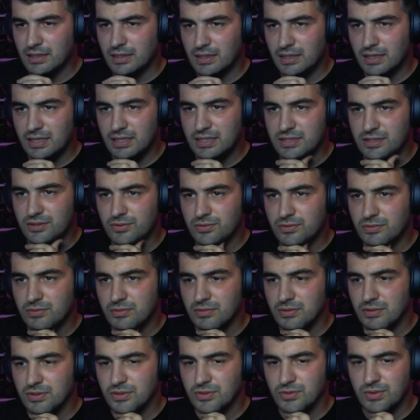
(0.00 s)
let's do
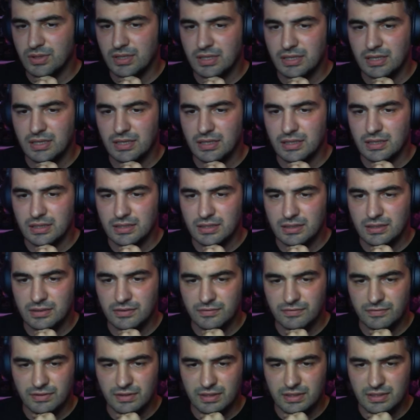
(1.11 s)
swing here
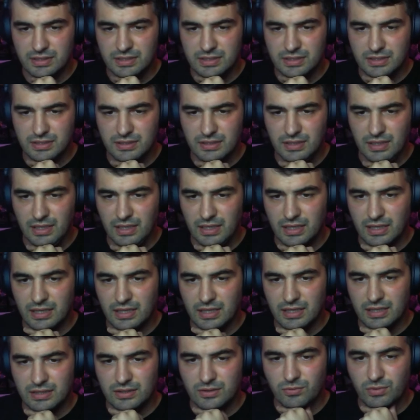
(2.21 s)
first
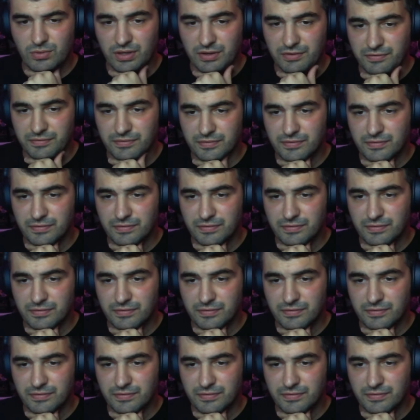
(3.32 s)
and whip.